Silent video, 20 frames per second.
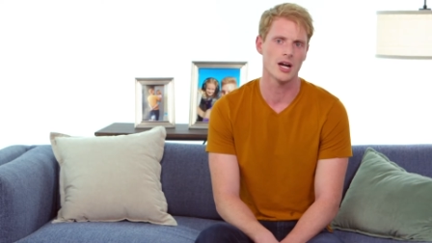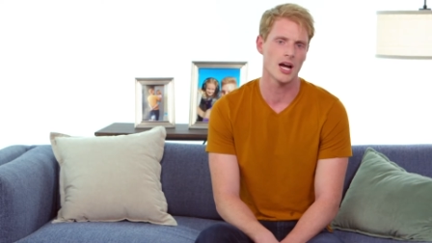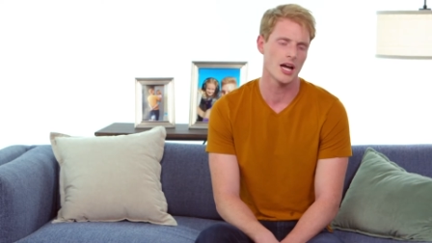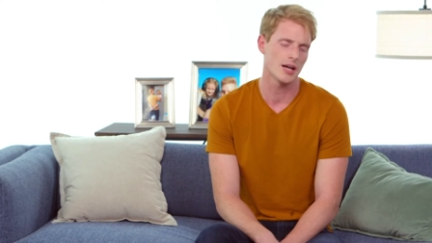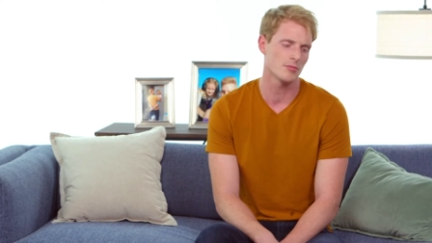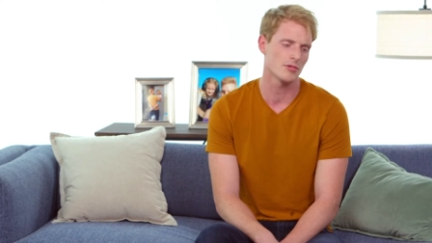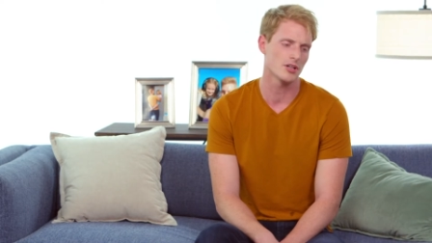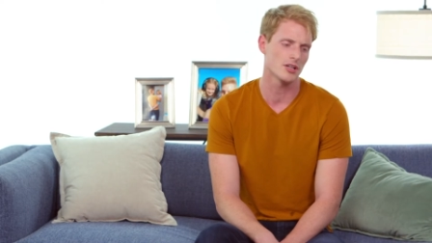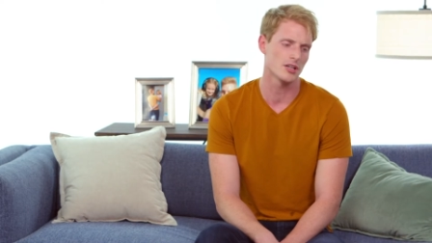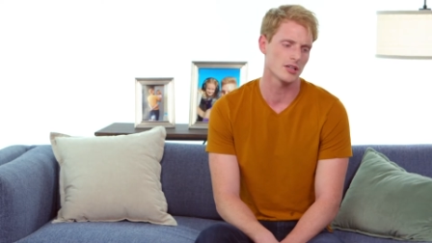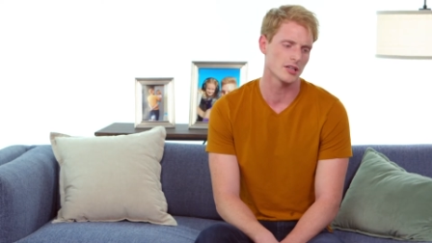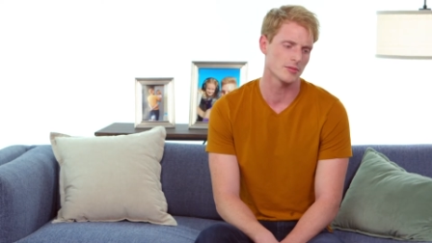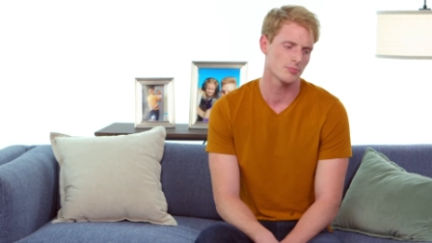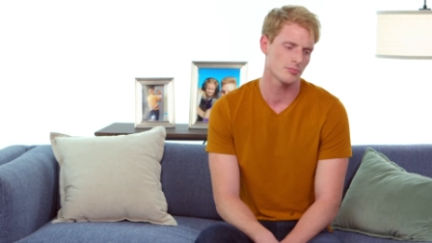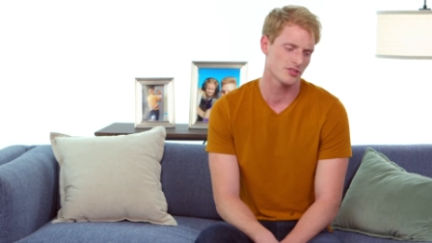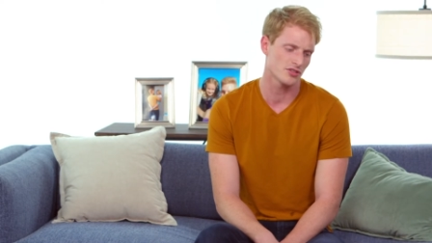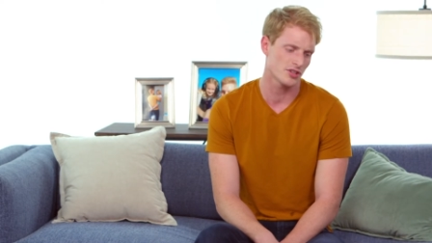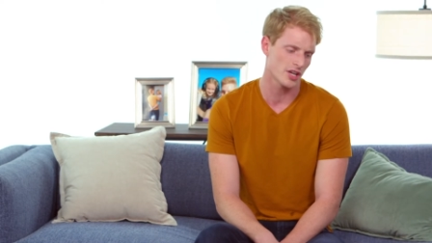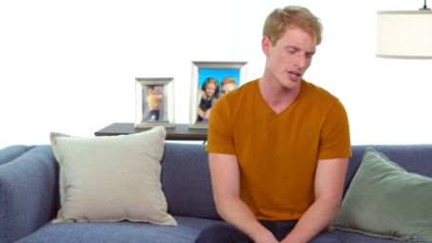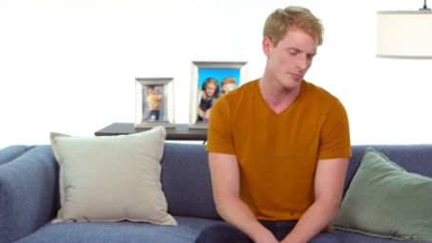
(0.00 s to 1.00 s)
I'm
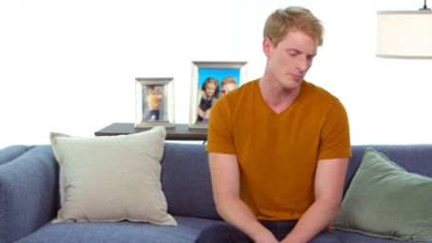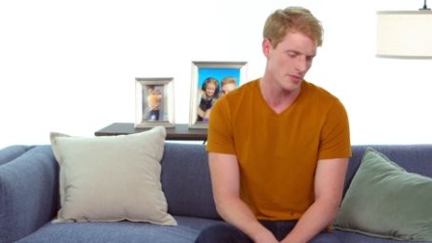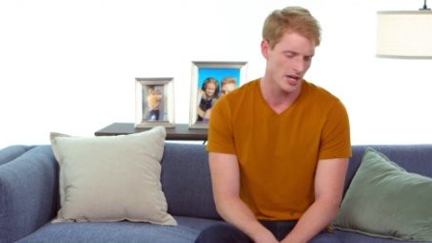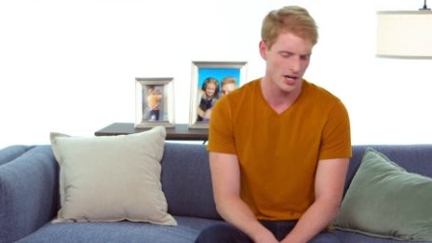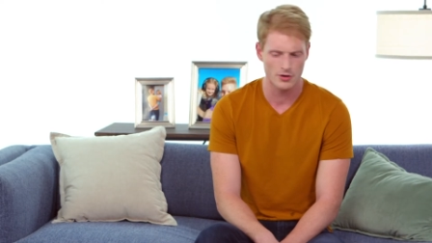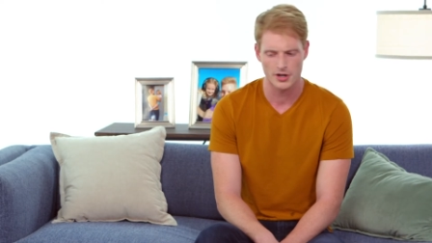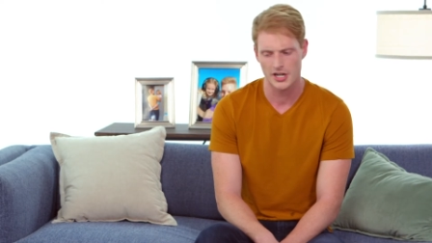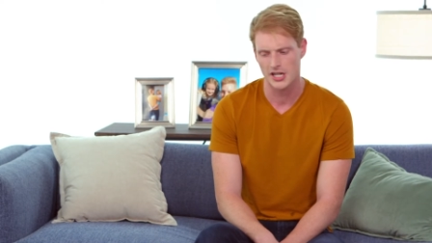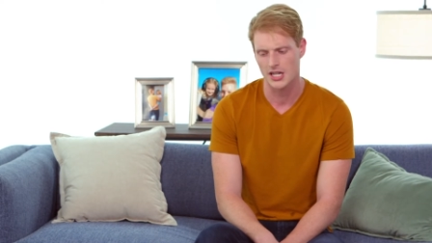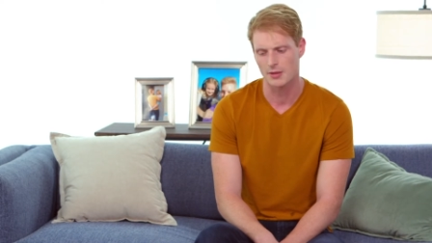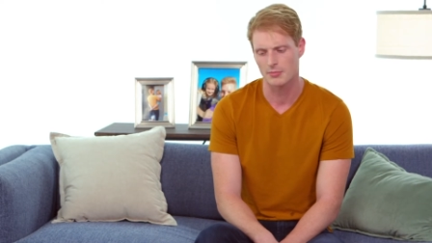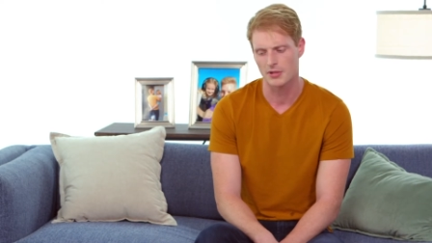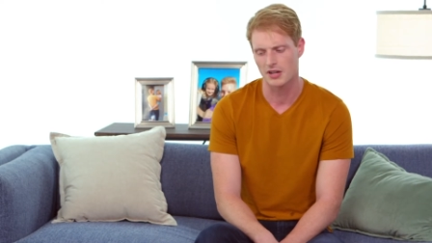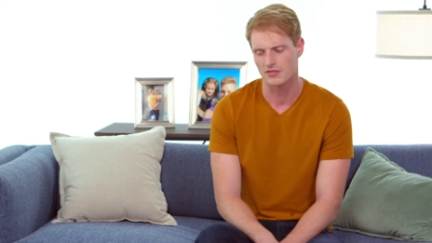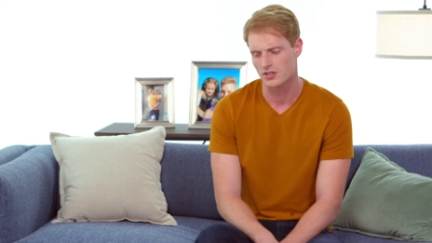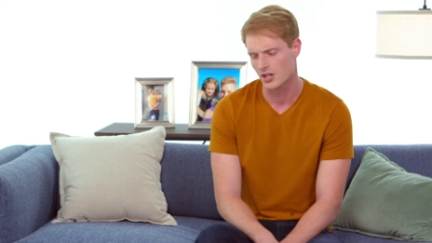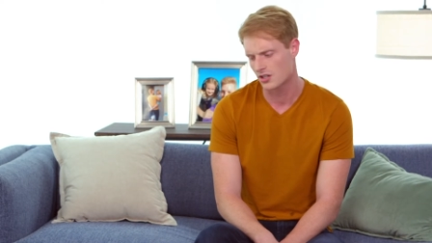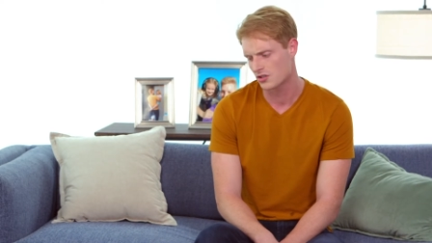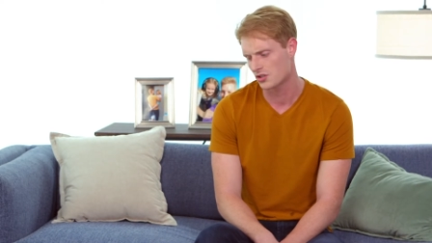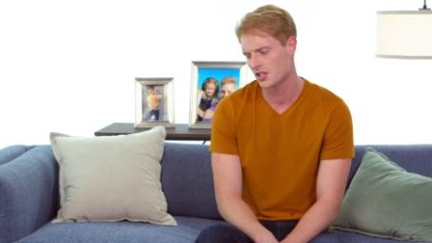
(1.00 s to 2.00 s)
gonna stay married, I'm gonna
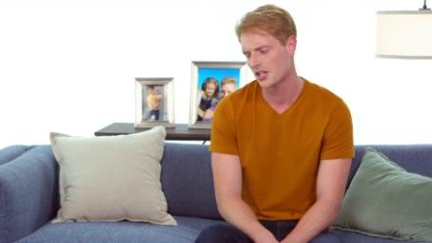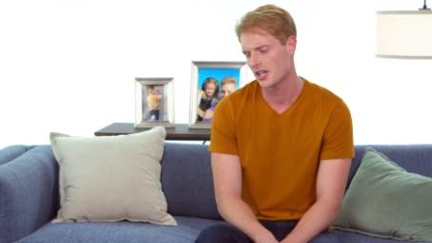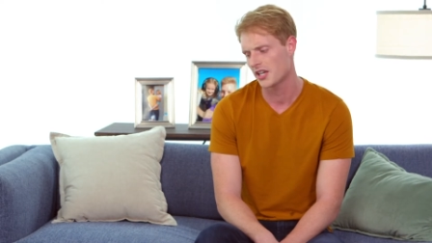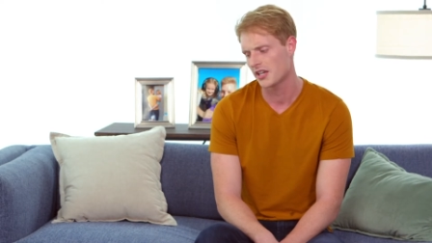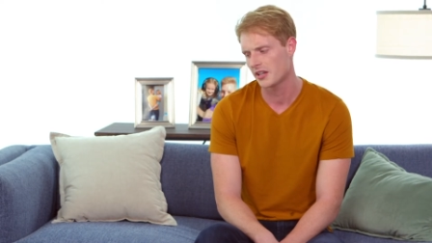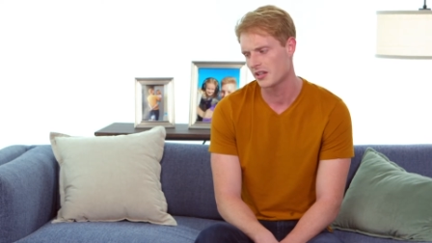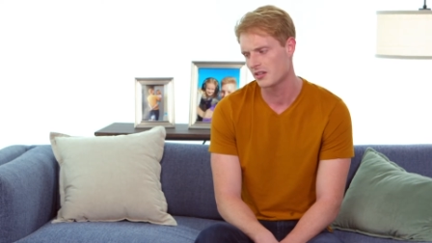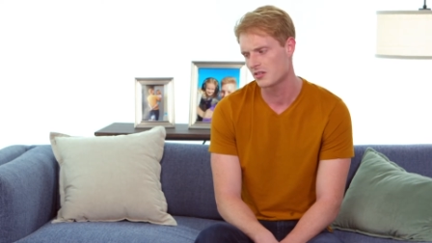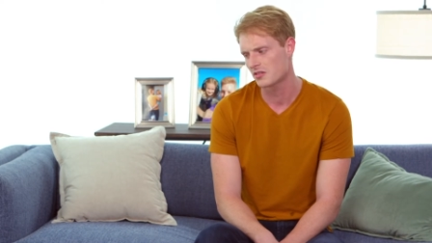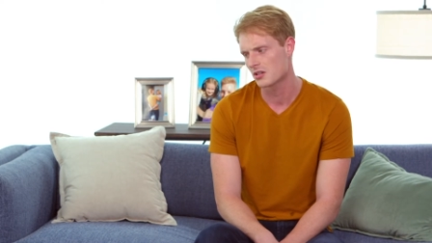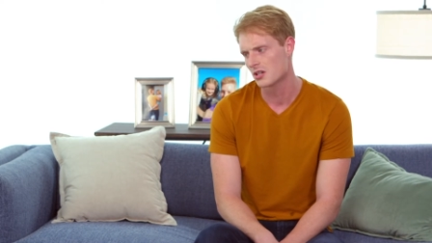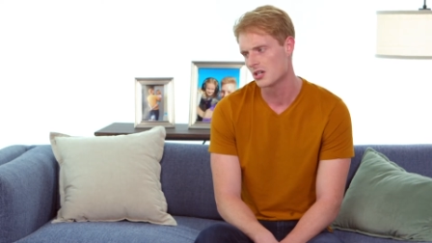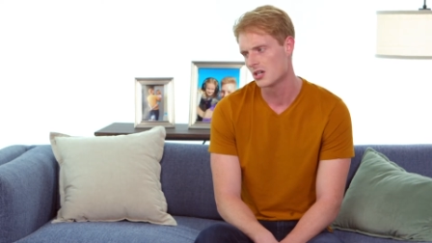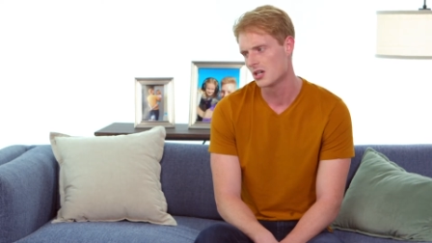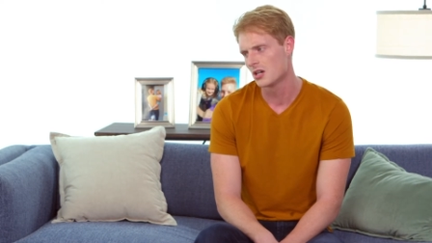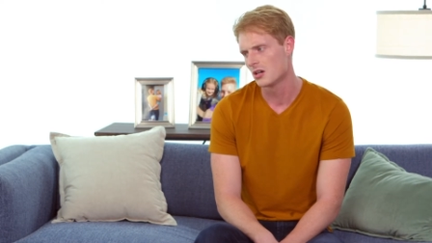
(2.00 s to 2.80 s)
have tons of kids,